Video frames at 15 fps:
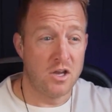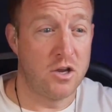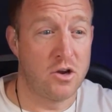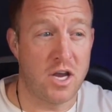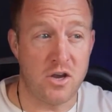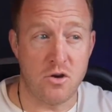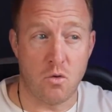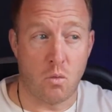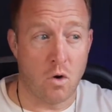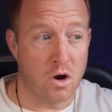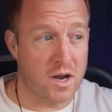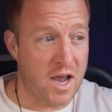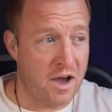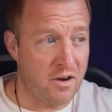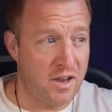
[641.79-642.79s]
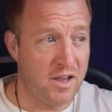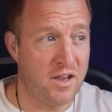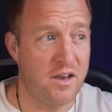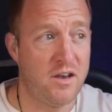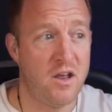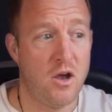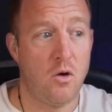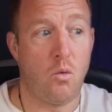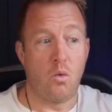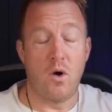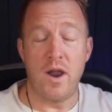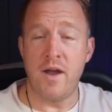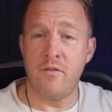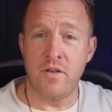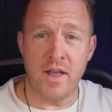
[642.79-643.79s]
you're getting your workout in,
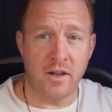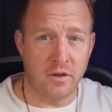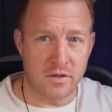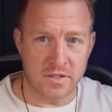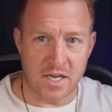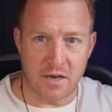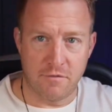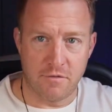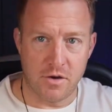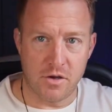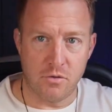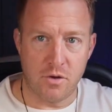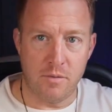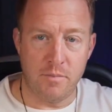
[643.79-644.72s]
whatever that looks like for you.